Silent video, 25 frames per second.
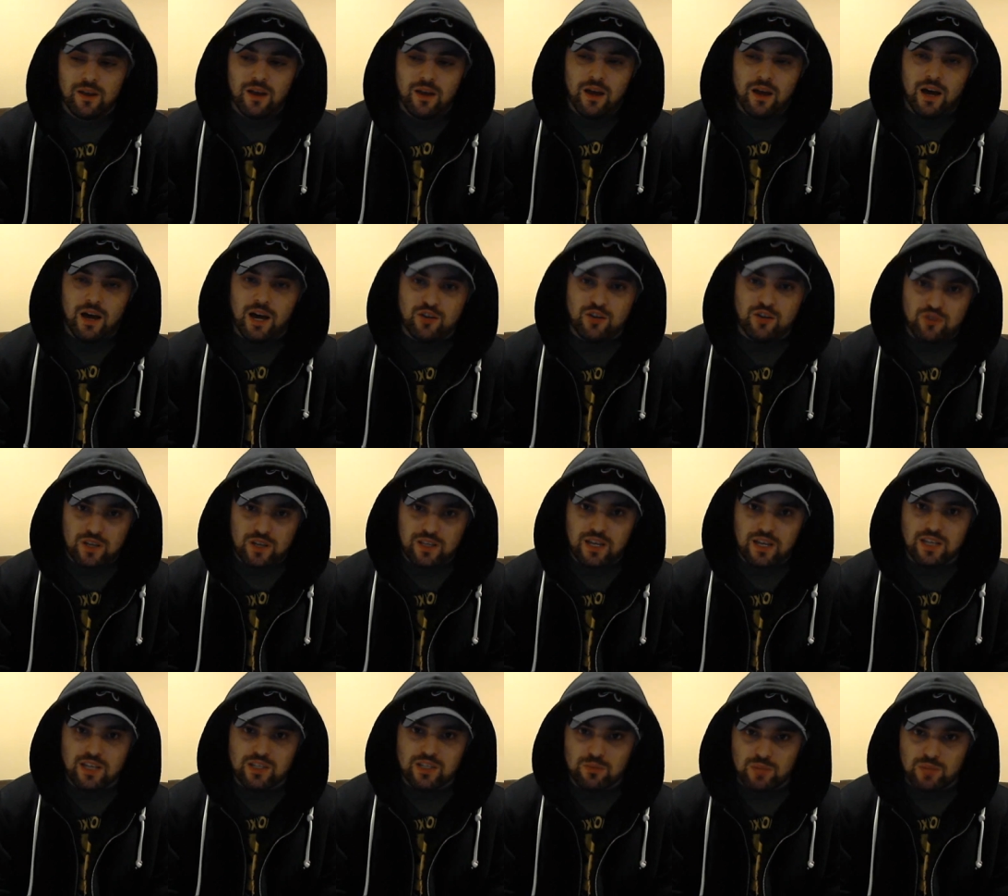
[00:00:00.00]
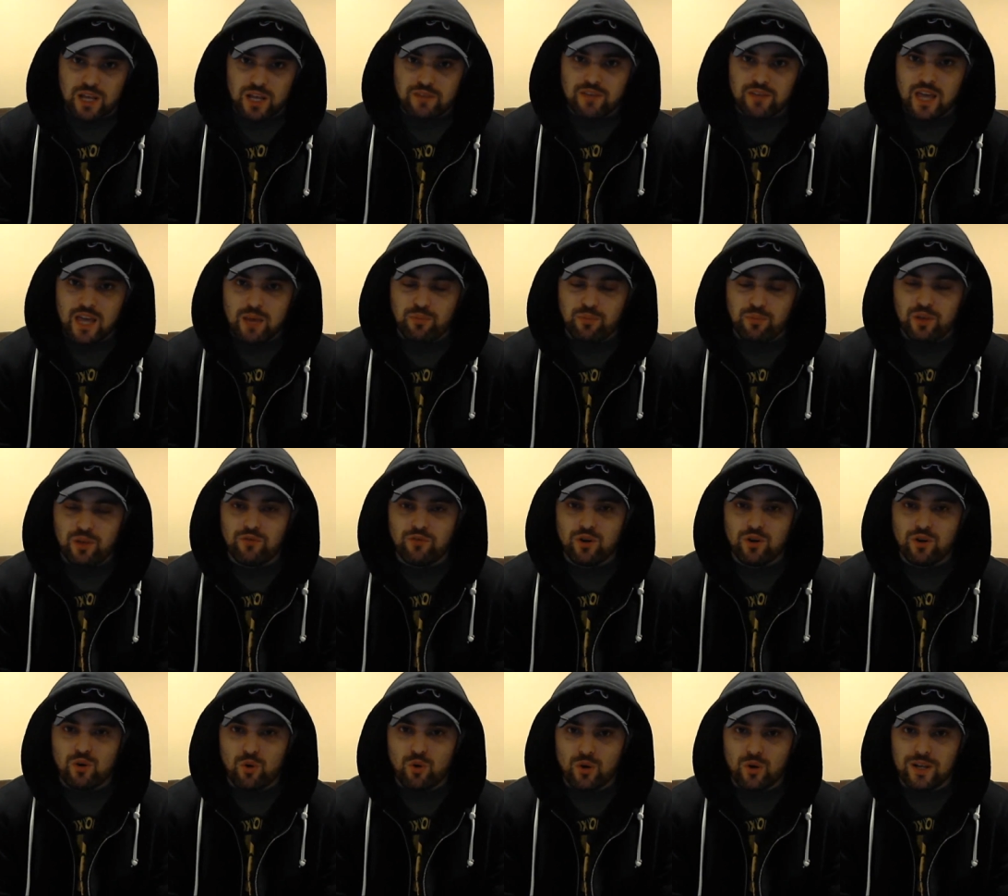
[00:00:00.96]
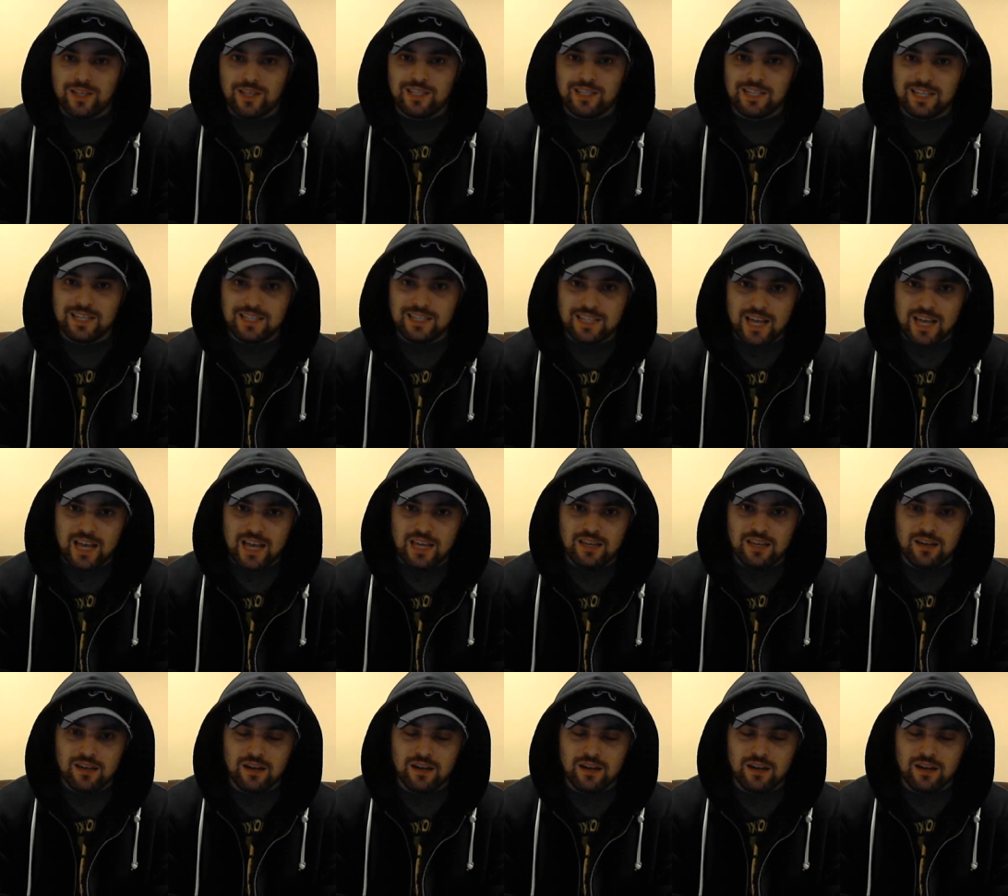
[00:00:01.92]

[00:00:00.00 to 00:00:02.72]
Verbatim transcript: I tried to get some live gameplay recorded today.